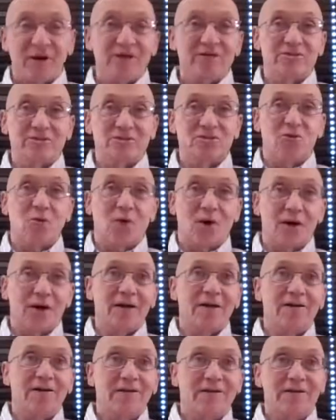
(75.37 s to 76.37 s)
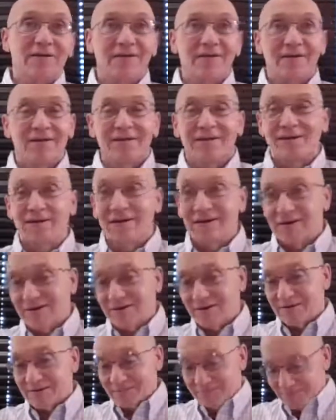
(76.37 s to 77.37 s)
fabrication's quiet.
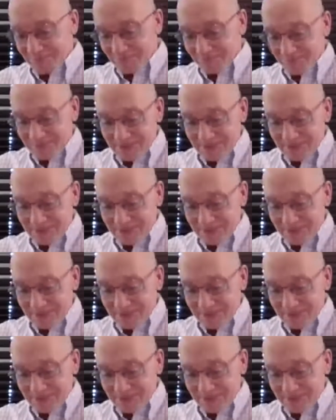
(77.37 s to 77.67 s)
But